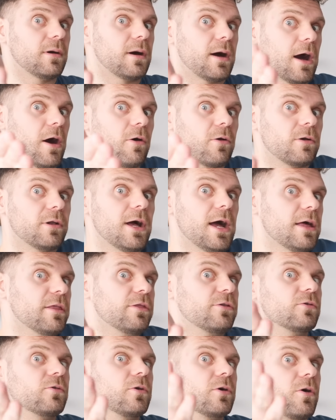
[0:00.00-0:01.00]
our line
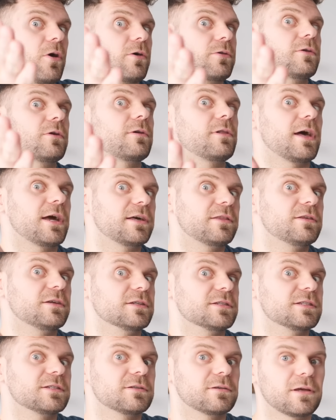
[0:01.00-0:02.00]
through a corner like
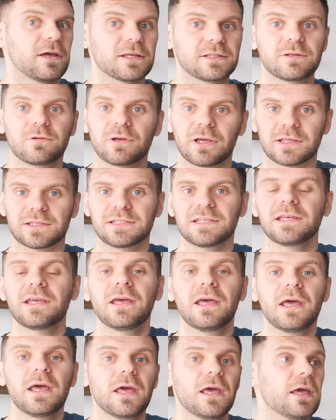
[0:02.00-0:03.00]
this. As you can see,
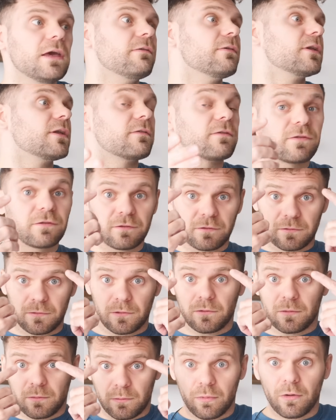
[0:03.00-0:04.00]
even if
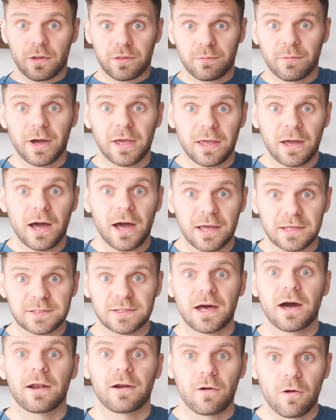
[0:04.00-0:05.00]
both my eyes
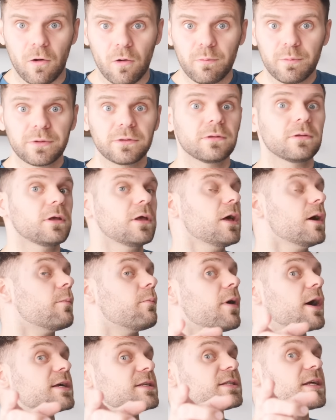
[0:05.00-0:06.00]
are open,
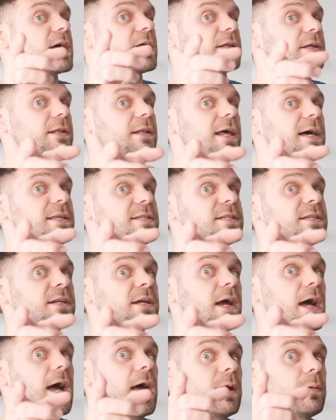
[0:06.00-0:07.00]
by side
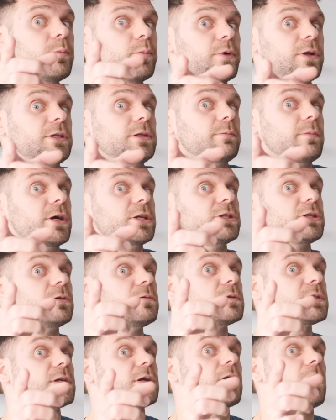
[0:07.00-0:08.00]
glancing I am pretty much
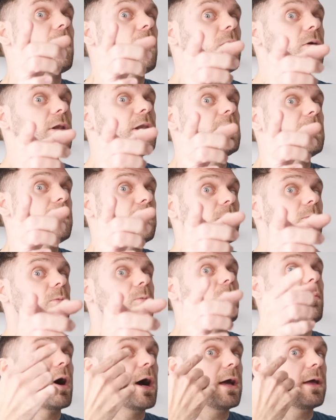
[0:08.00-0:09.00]
using only
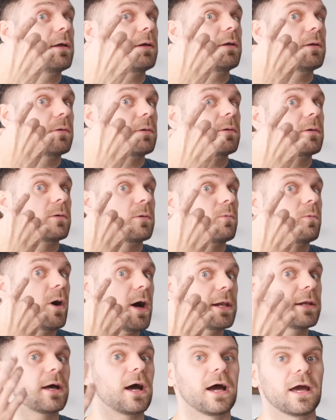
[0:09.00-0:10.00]
my
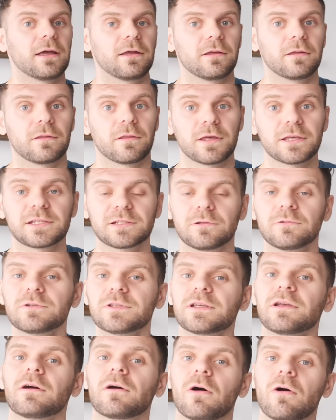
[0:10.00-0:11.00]
one eye, thus
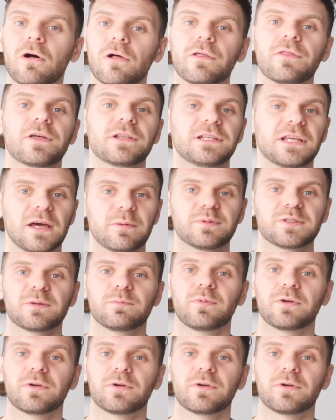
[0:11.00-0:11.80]
losing all the depth